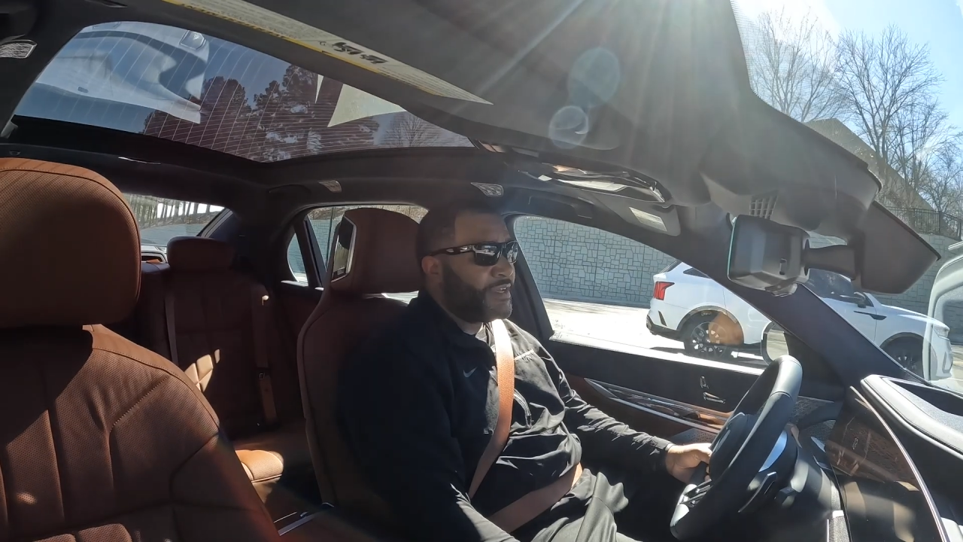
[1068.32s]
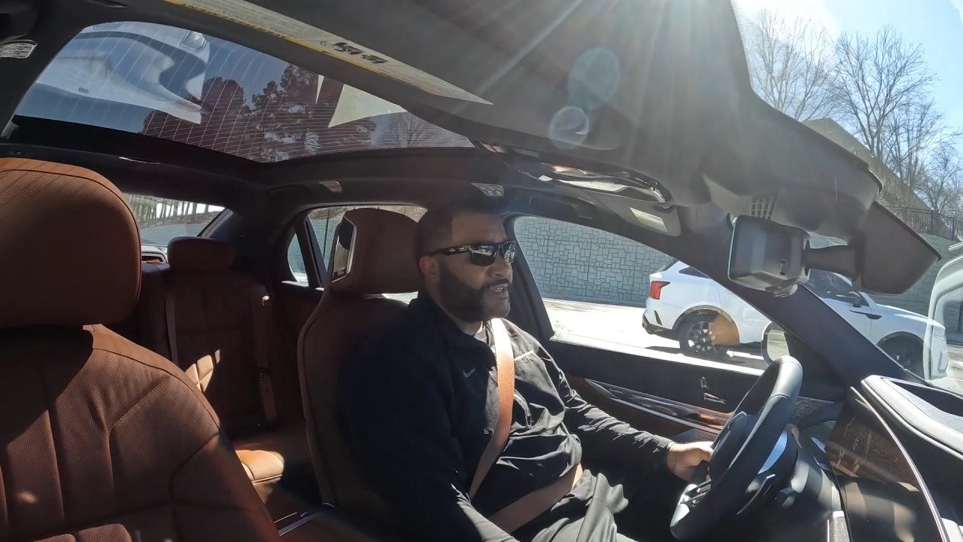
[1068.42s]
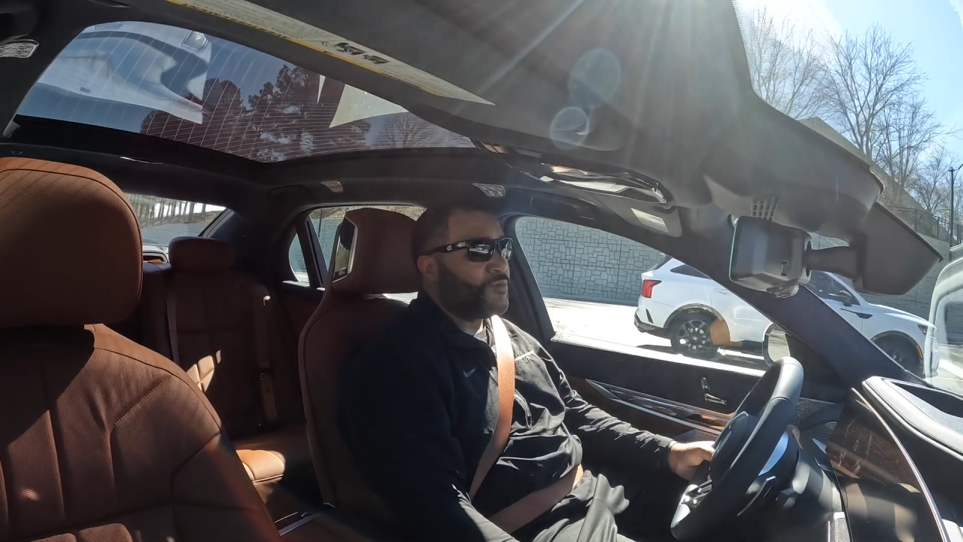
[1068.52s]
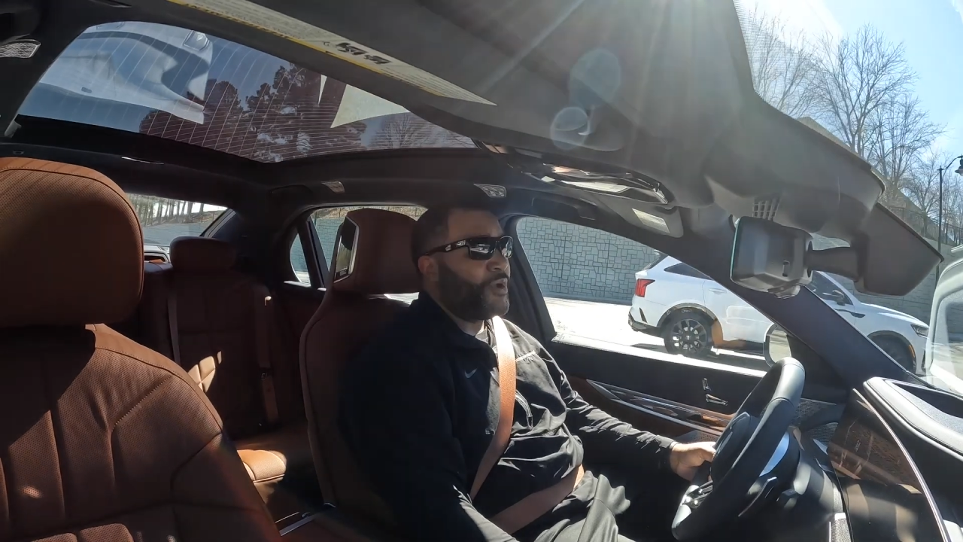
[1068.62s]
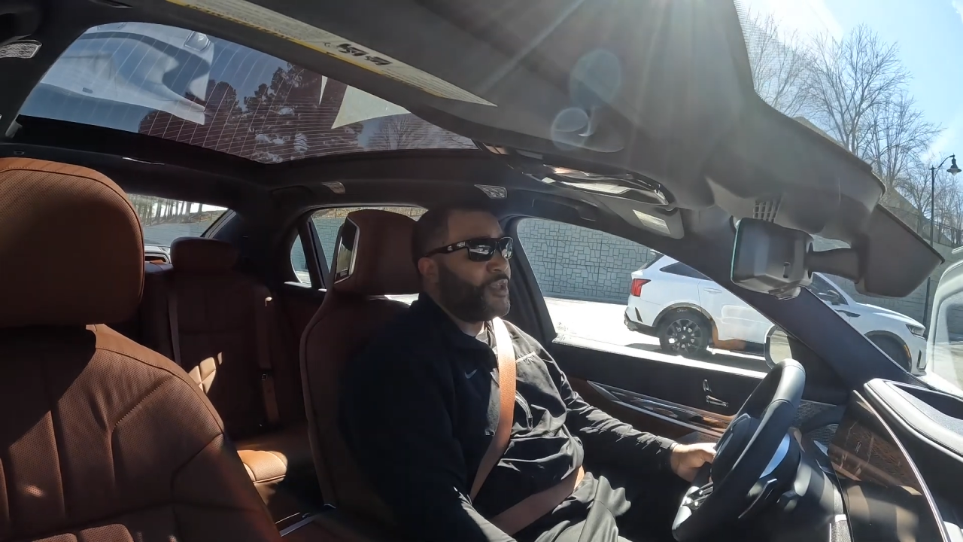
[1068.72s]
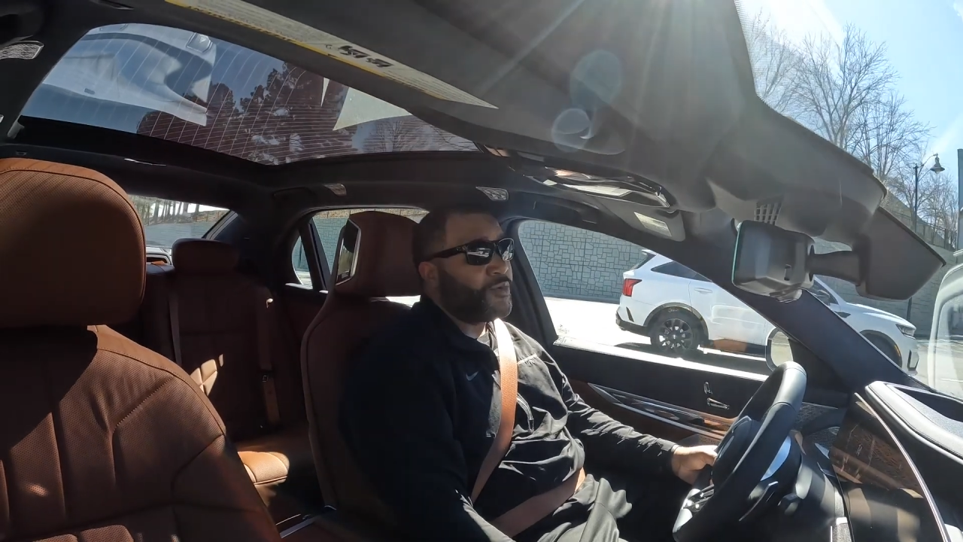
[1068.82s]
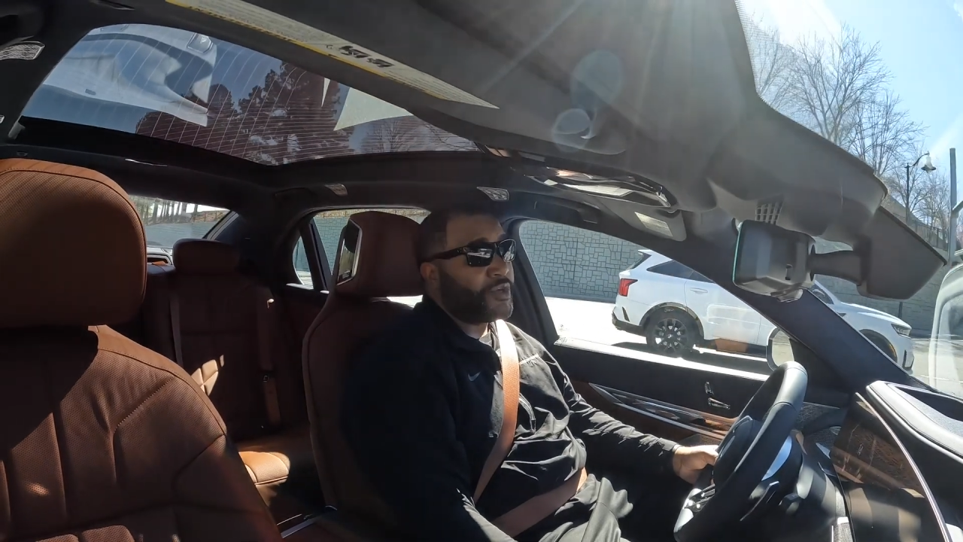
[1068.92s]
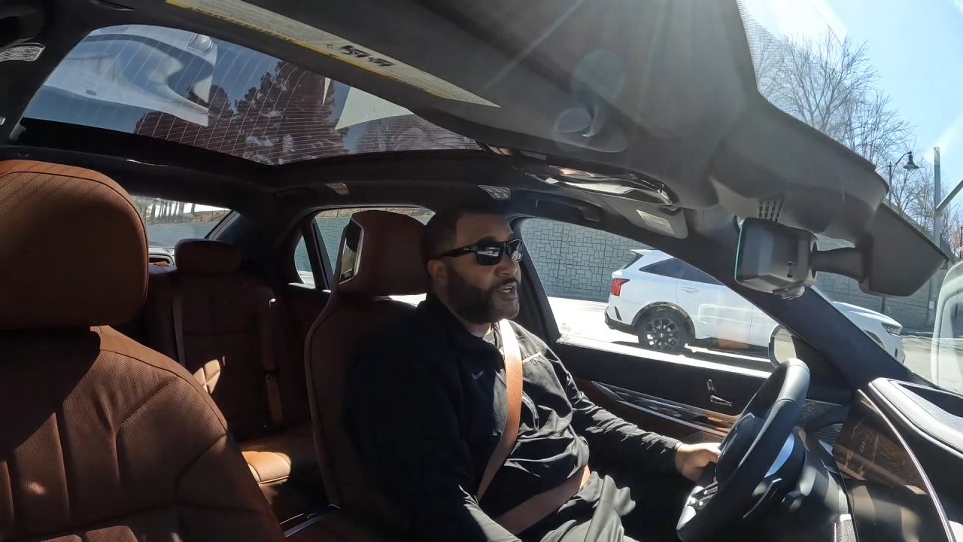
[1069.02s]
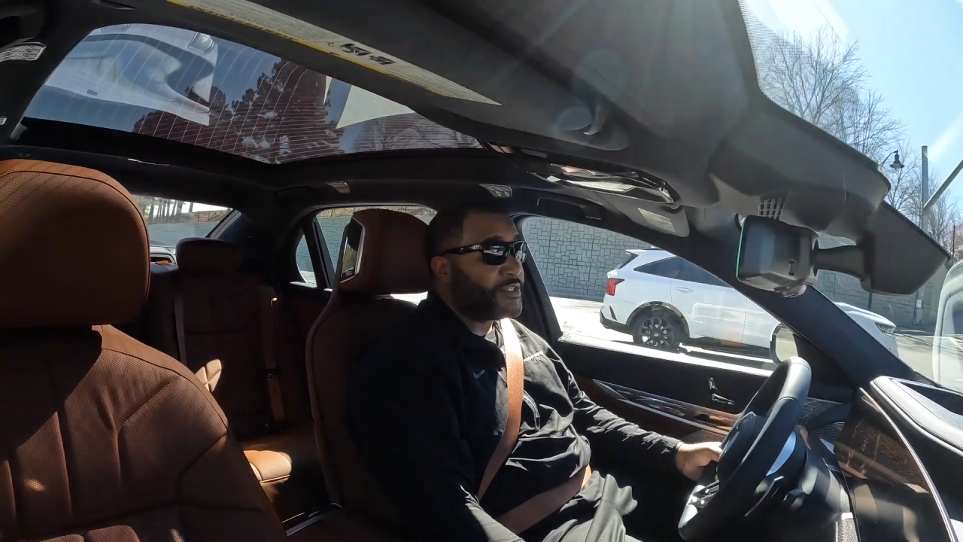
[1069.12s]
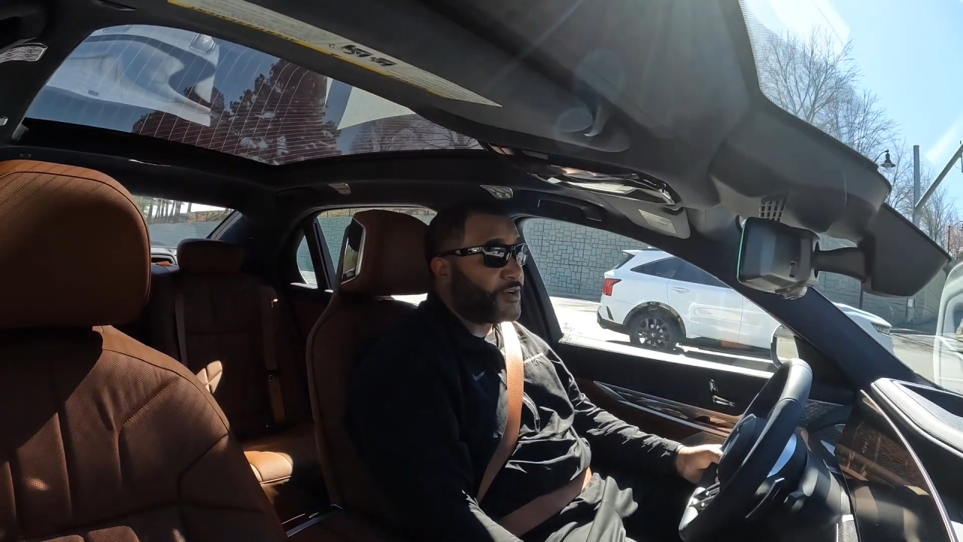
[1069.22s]
there's a way you
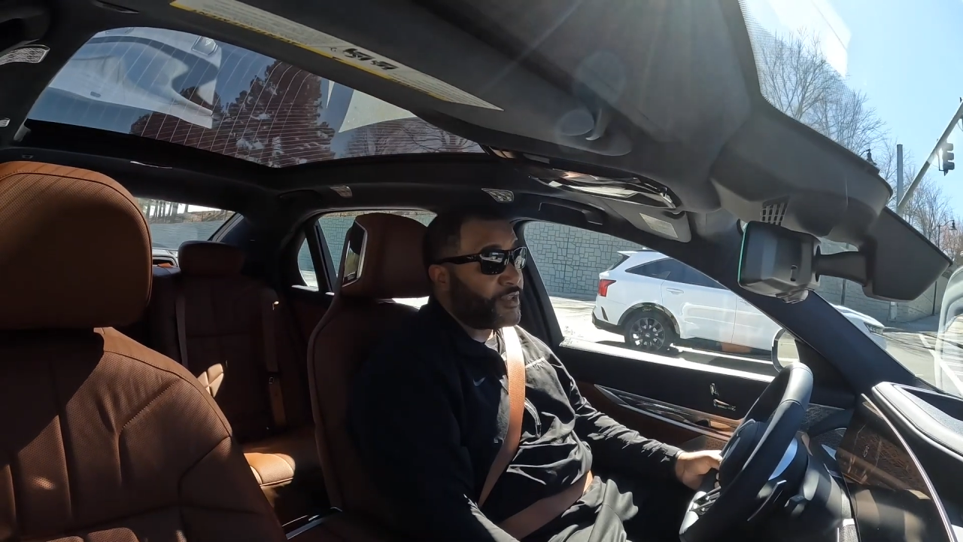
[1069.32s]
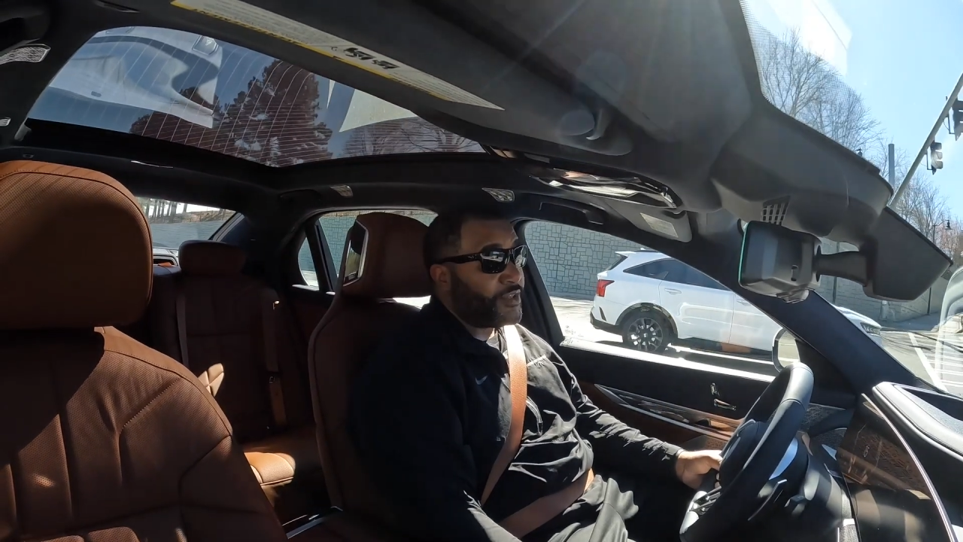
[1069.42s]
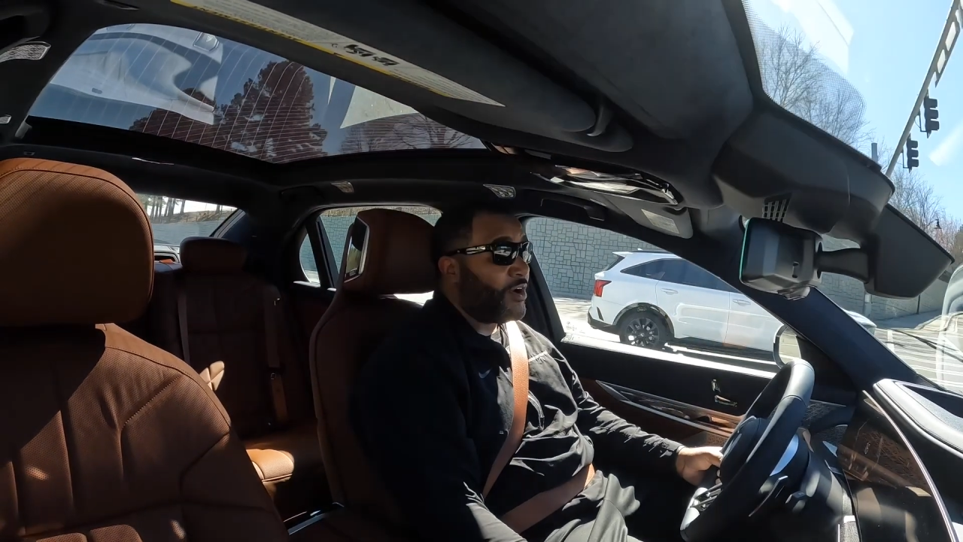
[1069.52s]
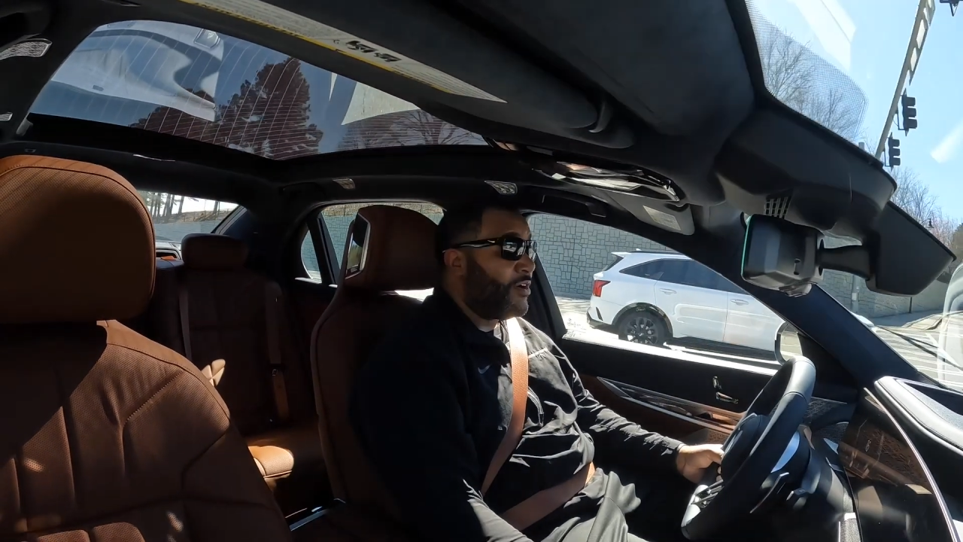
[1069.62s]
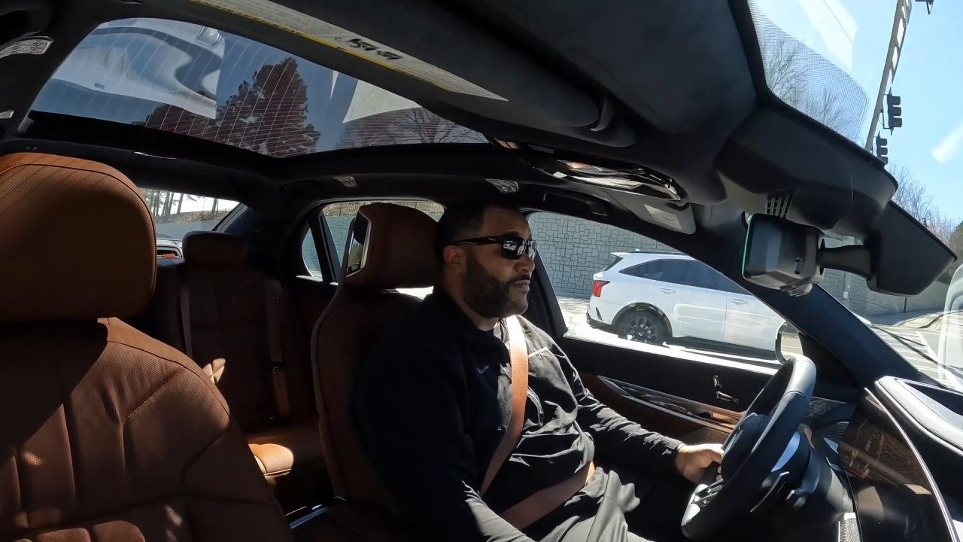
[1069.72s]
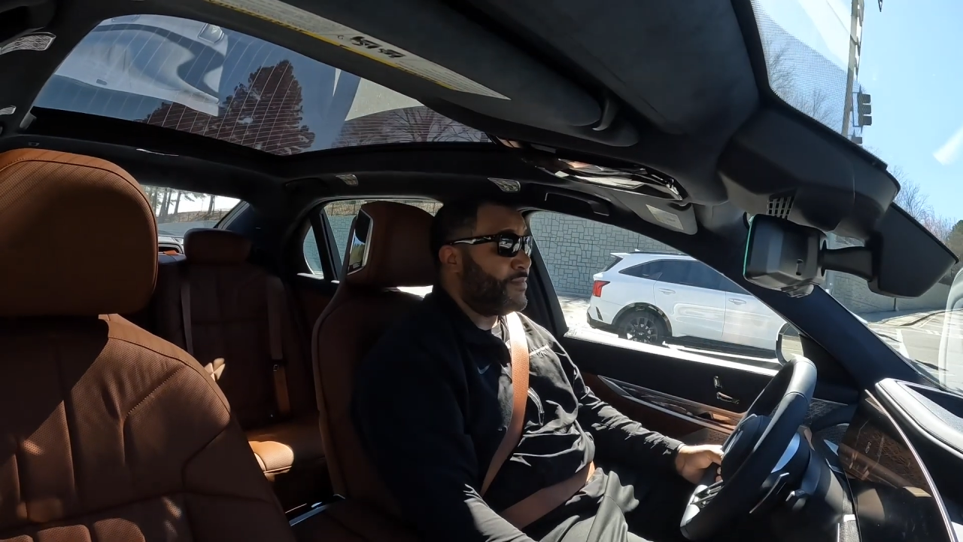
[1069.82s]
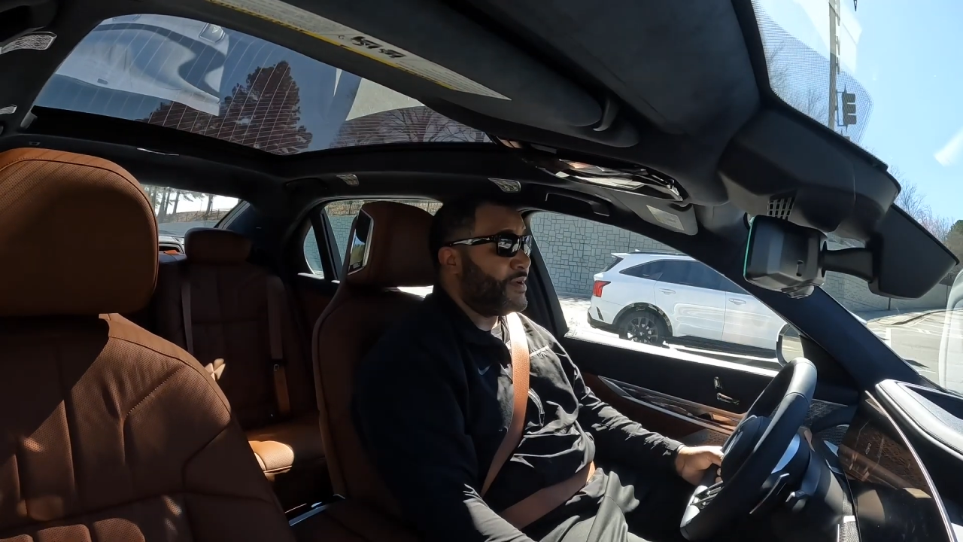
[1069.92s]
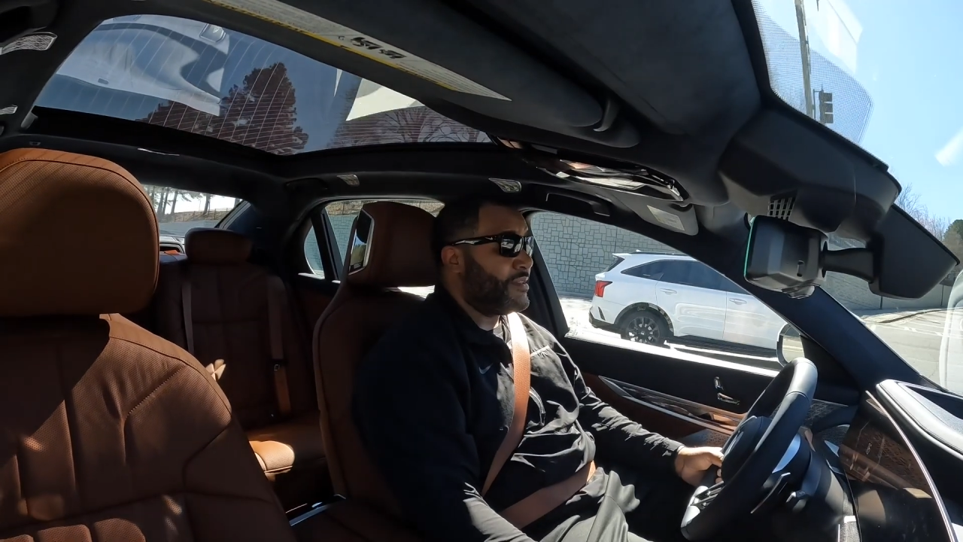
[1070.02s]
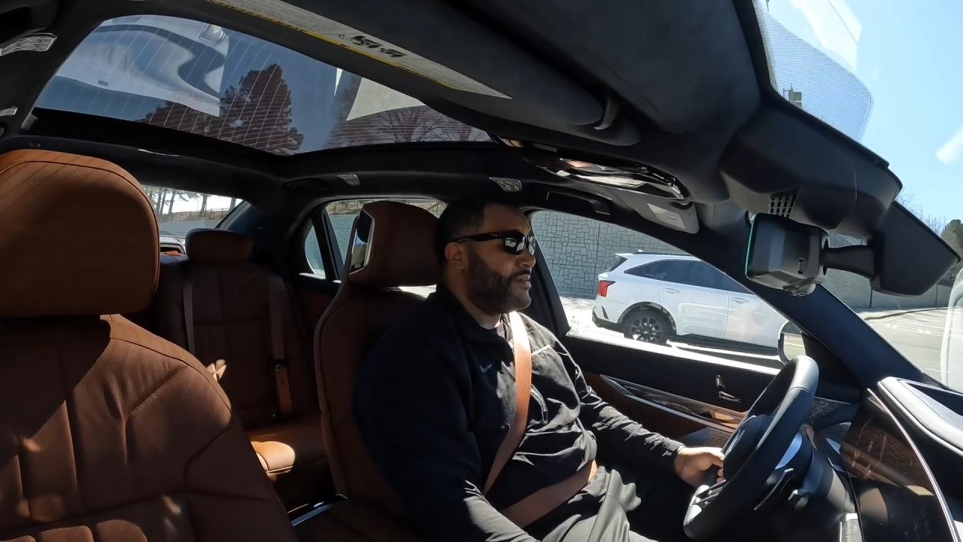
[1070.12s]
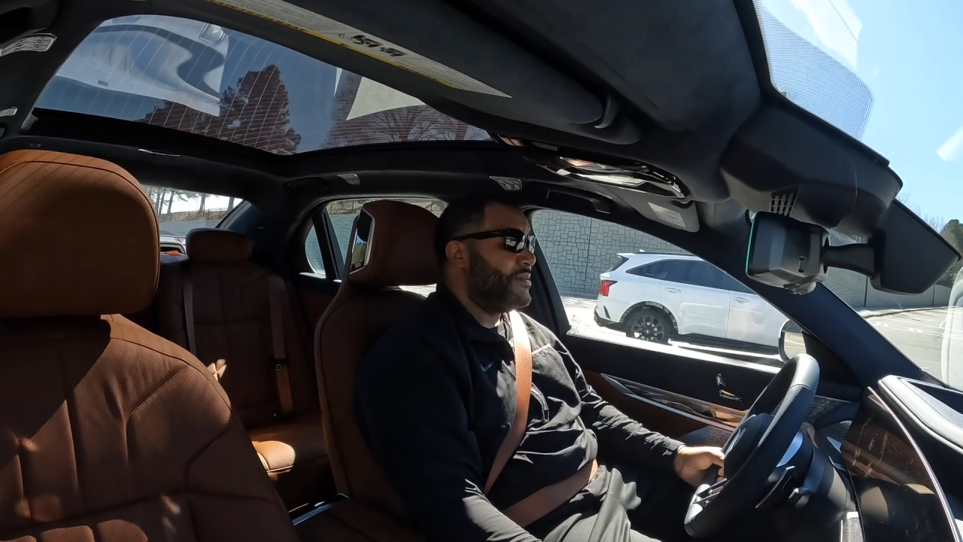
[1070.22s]
could turn it off, but